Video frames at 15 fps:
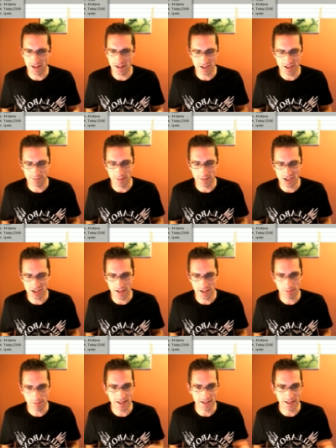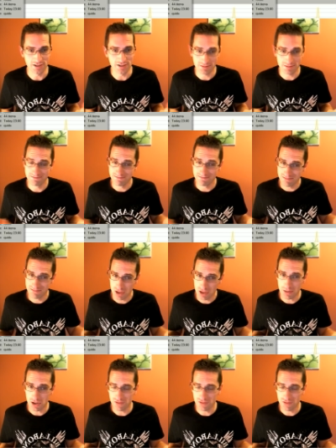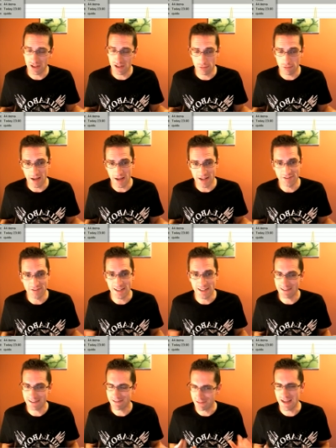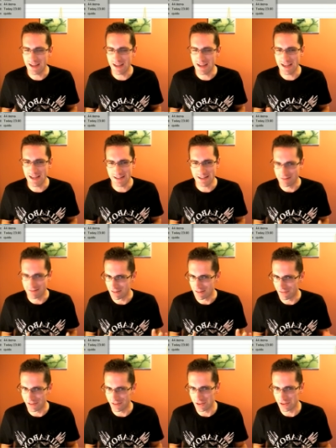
much, much like Windows. Could be a good thing or a bad thing. For me, not a very